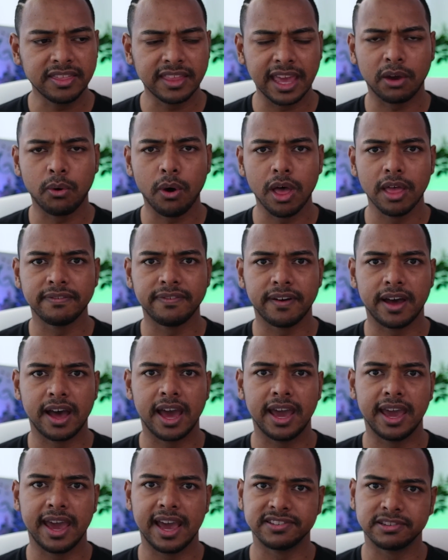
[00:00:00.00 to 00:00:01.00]

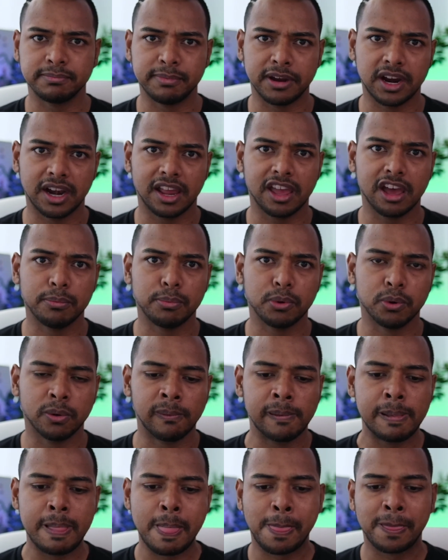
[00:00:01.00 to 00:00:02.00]
qualify as a married couple
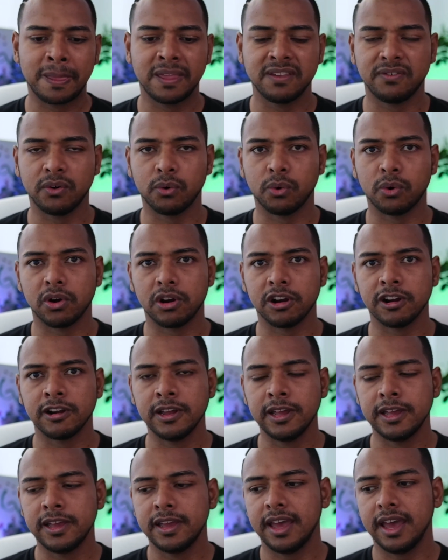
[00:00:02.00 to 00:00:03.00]
for
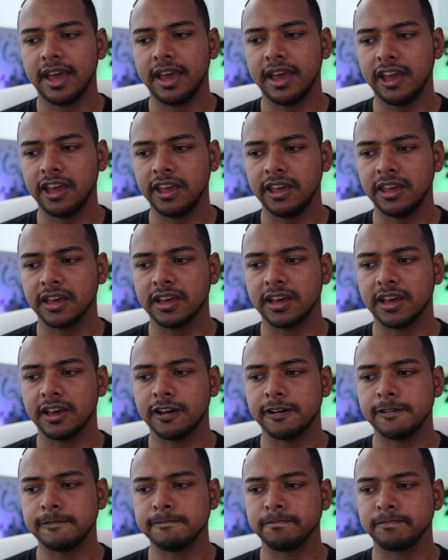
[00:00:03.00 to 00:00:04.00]
a
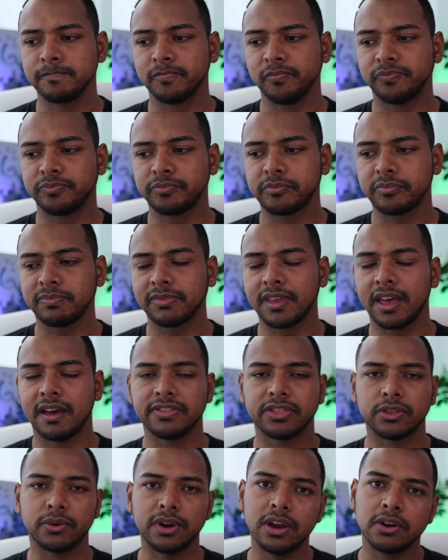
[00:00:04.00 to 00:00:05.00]

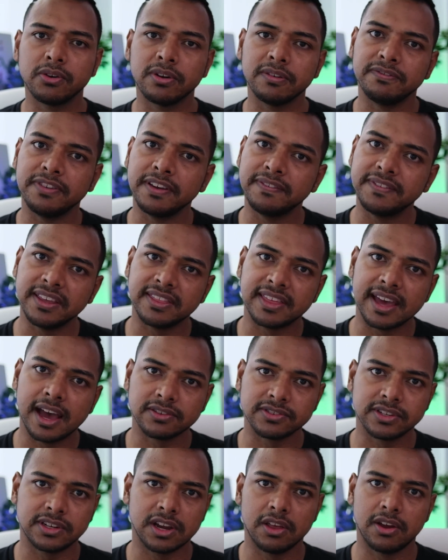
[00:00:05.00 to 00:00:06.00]

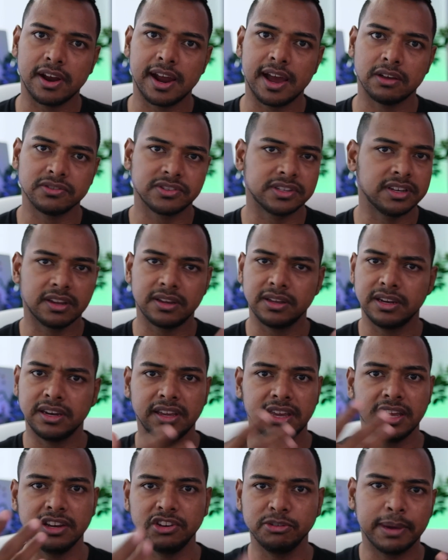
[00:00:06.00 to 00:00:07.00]
$350,000 house. And
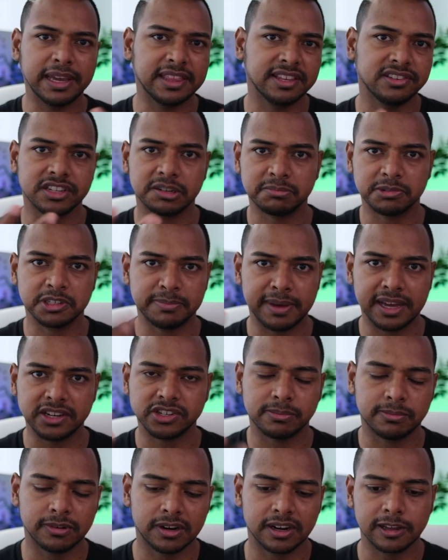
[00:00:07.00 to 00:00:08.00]
again, you make these numbers match
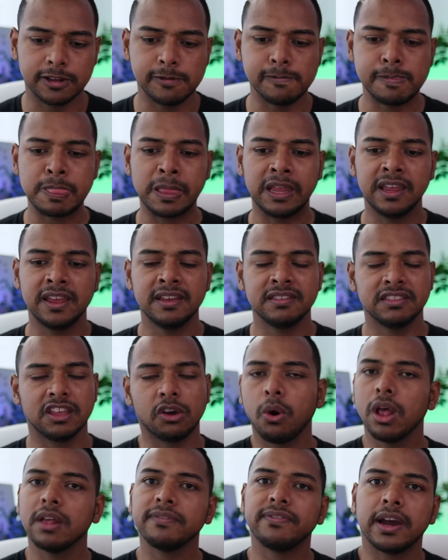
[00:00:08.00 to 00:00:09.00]
your market. They
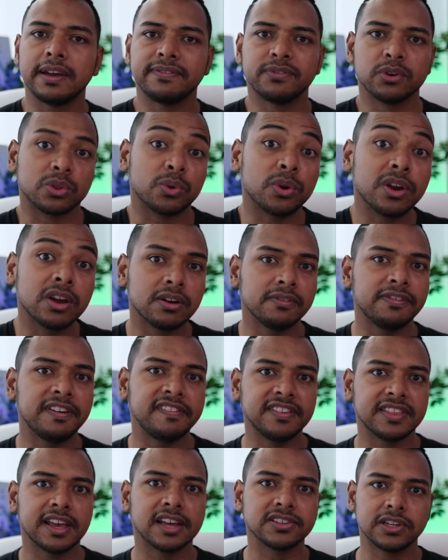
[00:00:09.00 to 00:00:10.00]
qualify for a
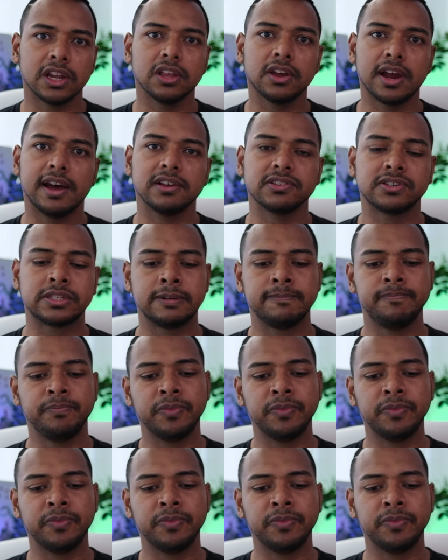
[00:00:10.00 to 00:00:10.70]
$350,000 house.